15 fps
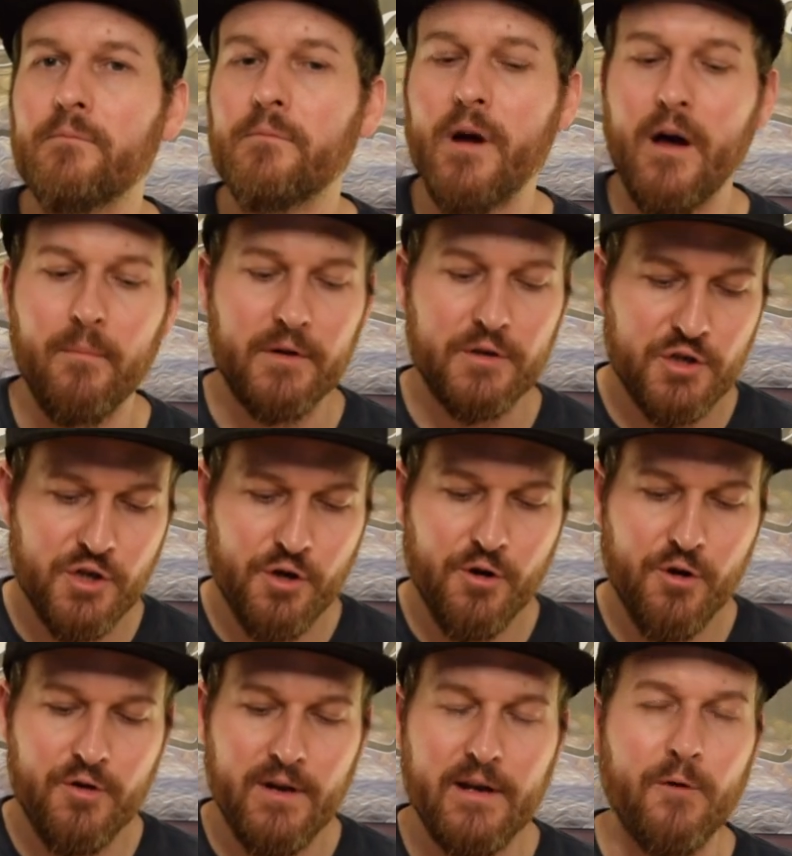uh,
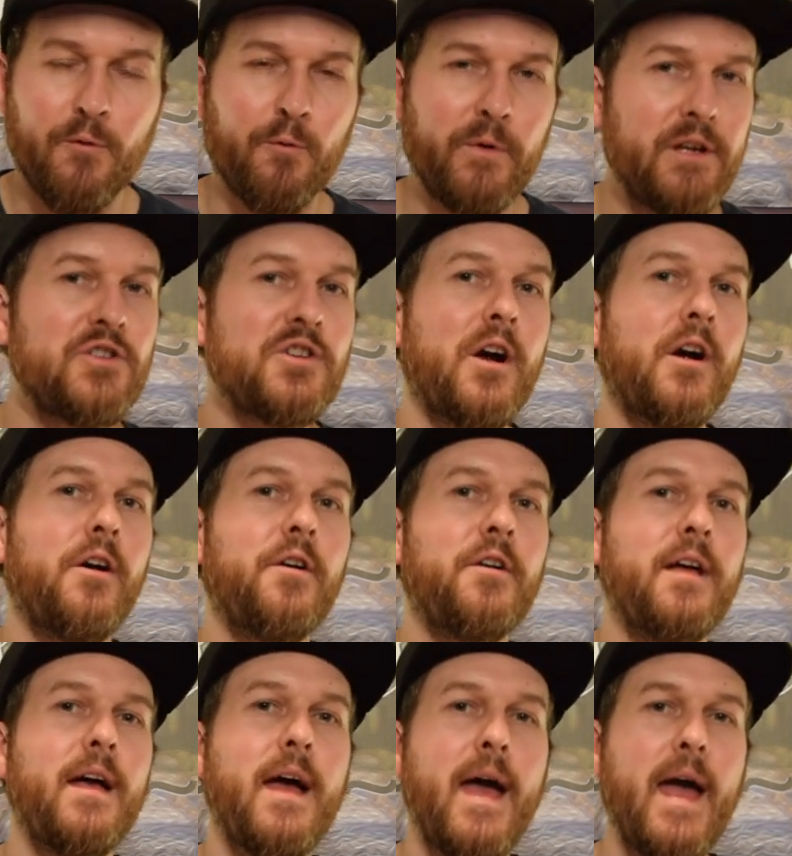matured in a
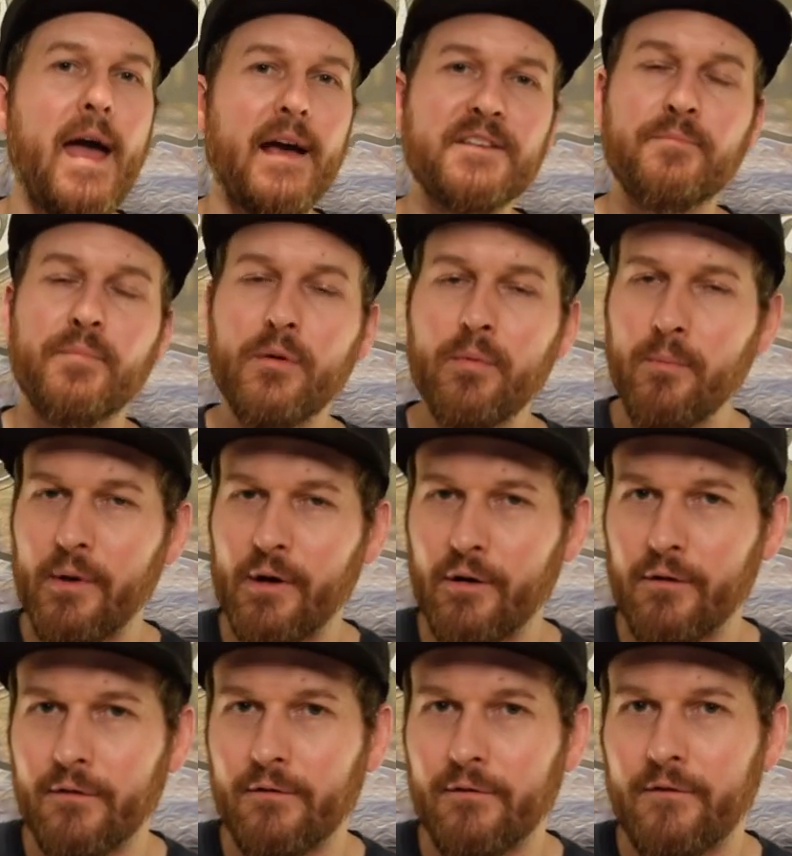recharred ex-bourbon
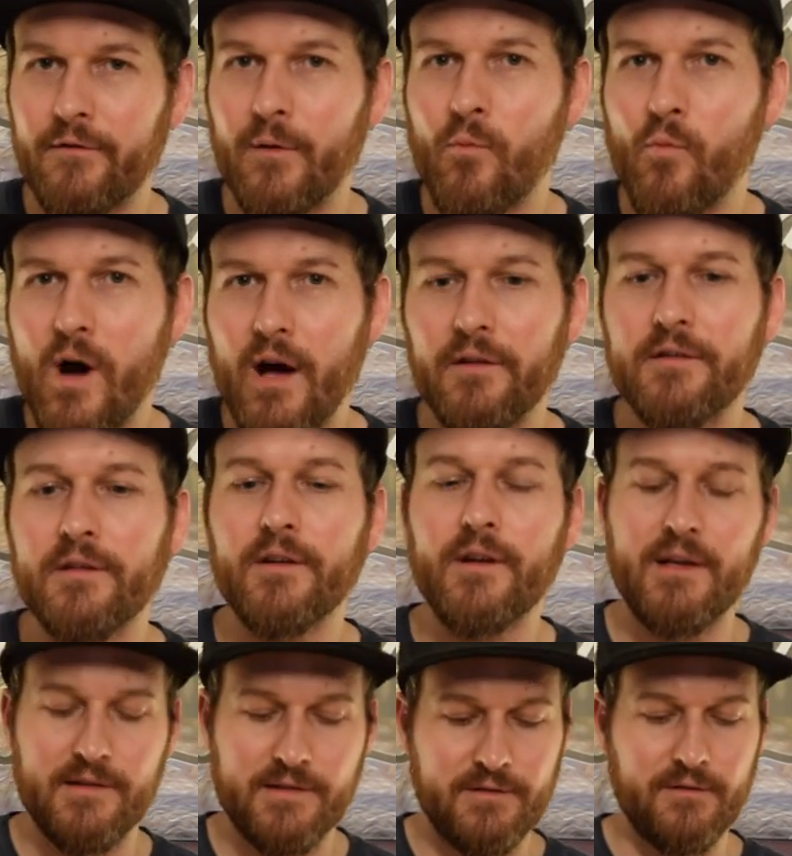barrel from Wild
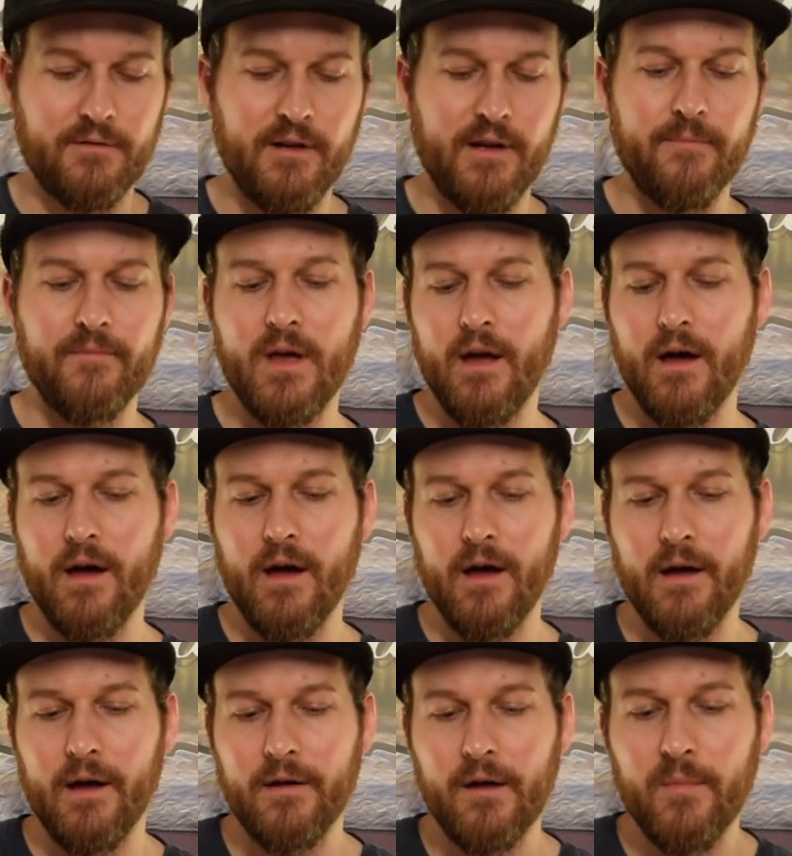Turkey Distillery,
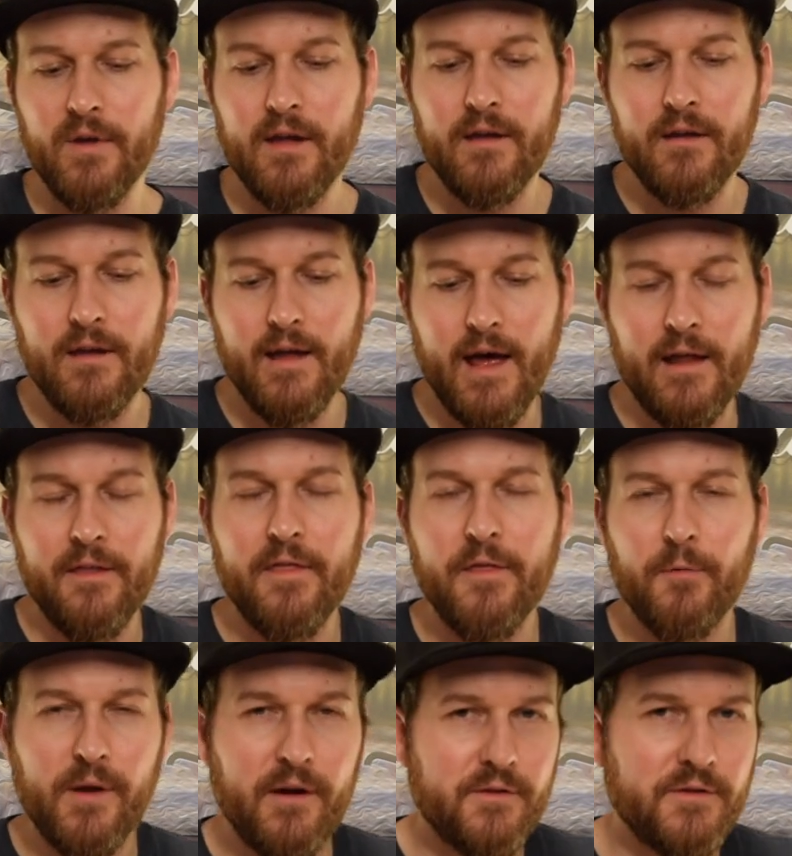uh, coming in at
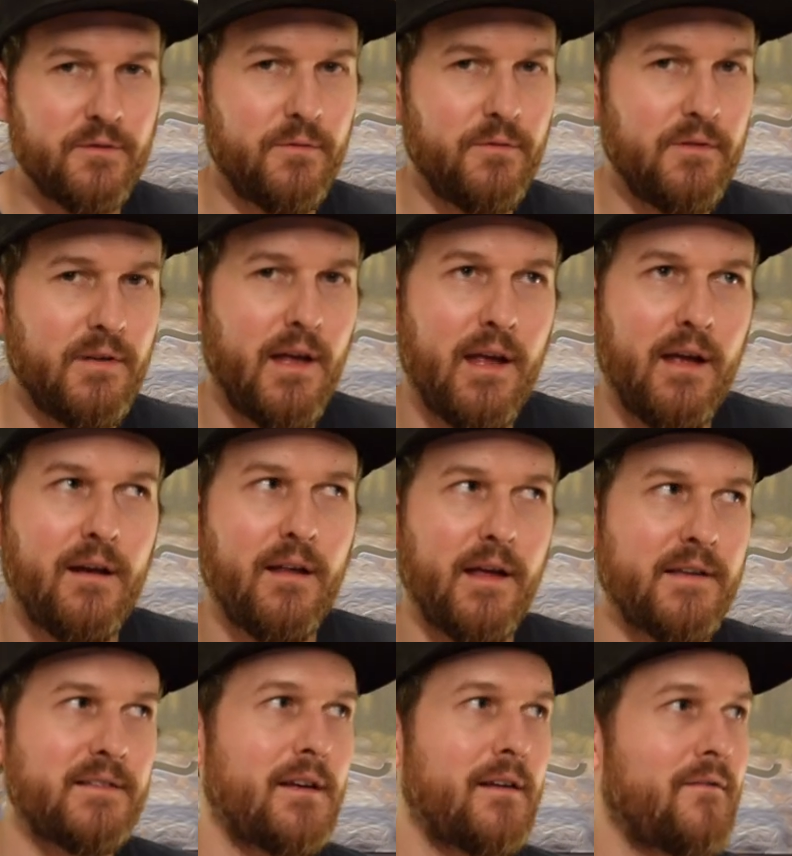three years old, and like
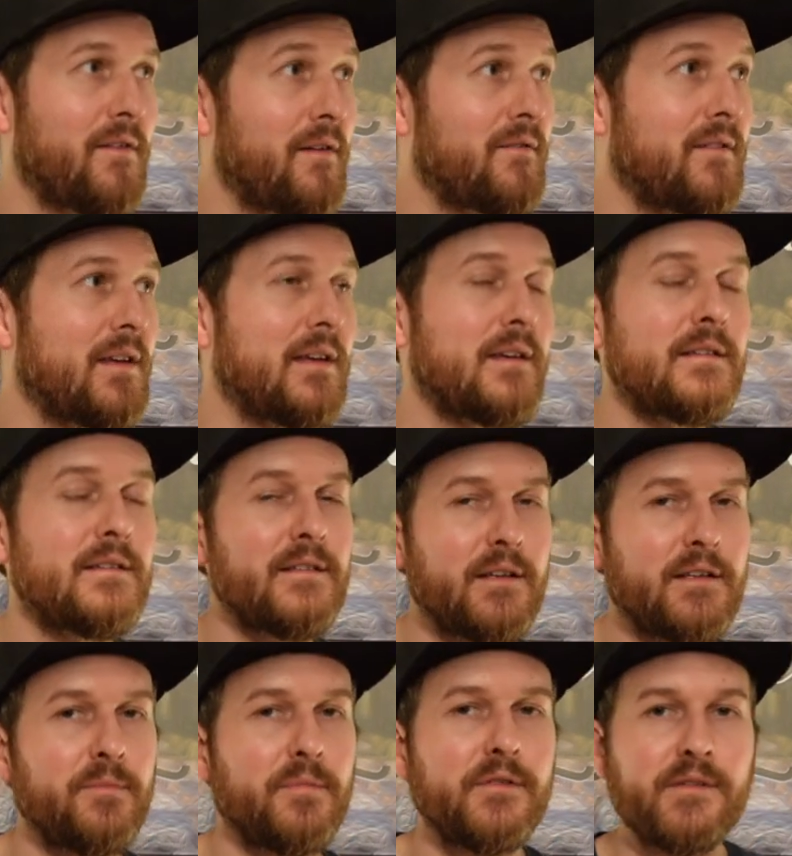I said,
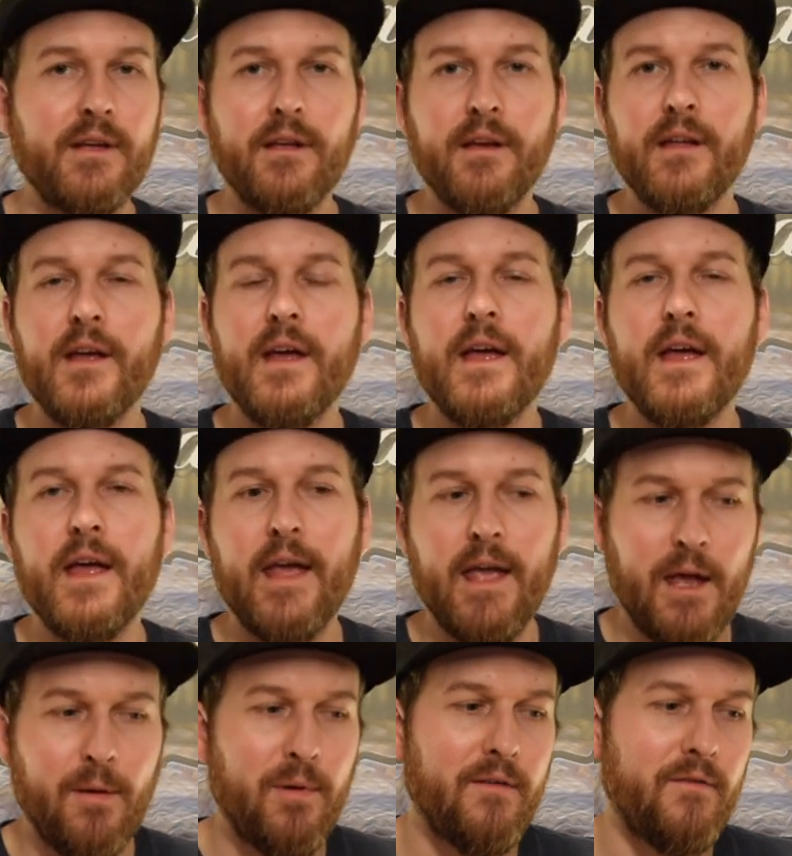56%
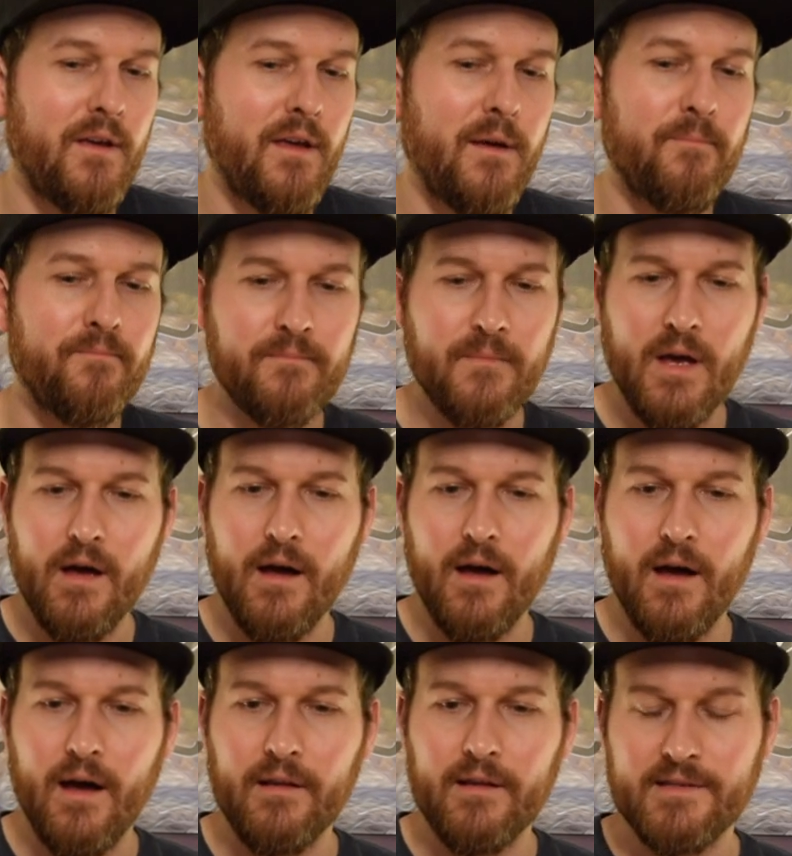ABV.
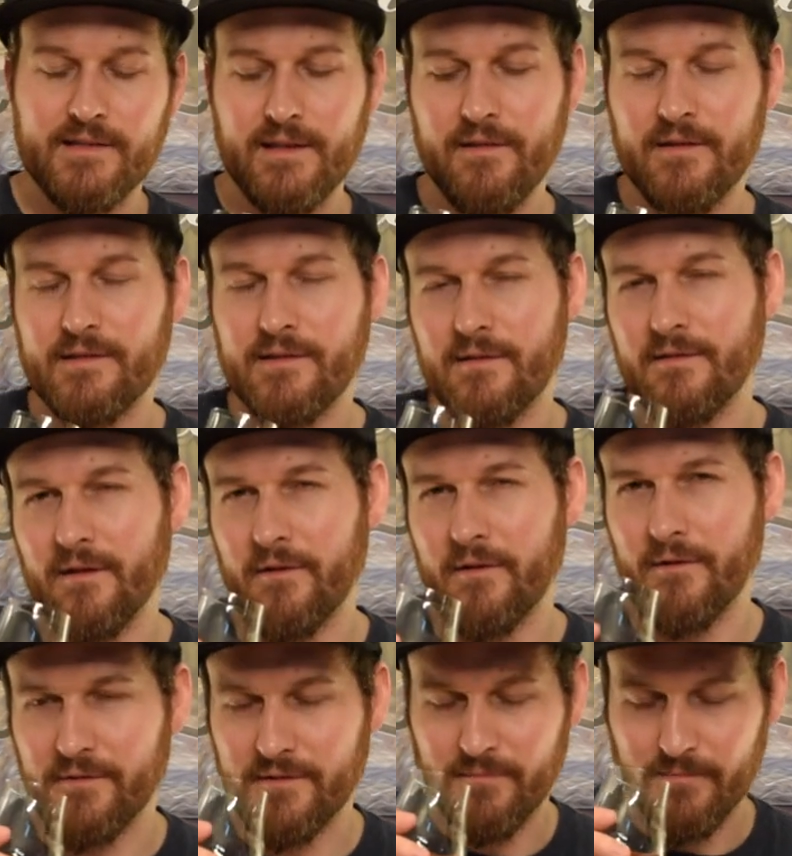Uh, let's see how this is on the
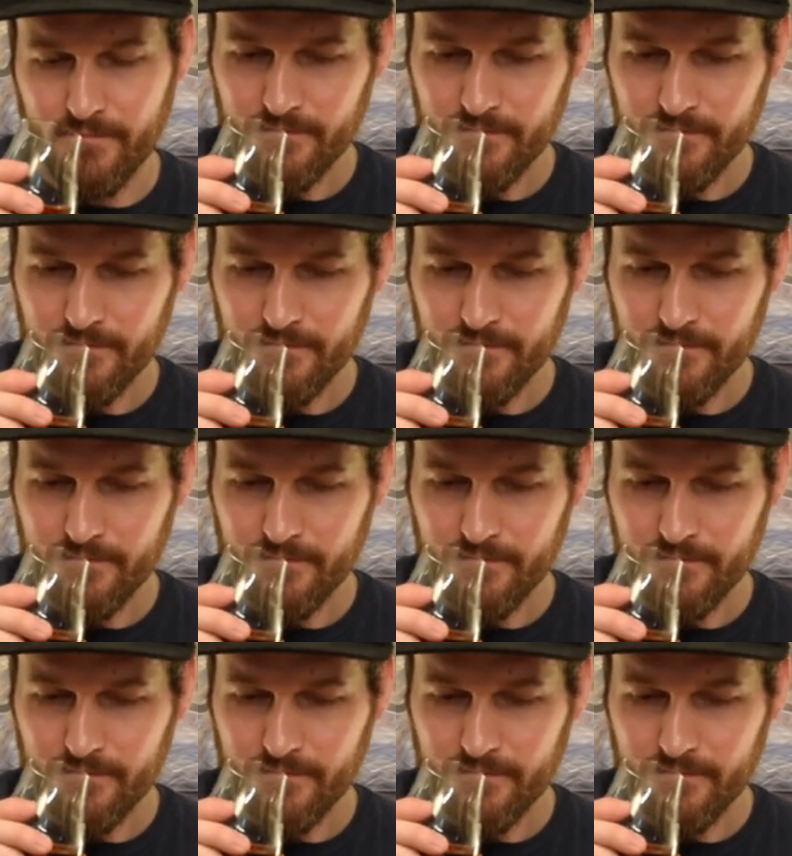nose.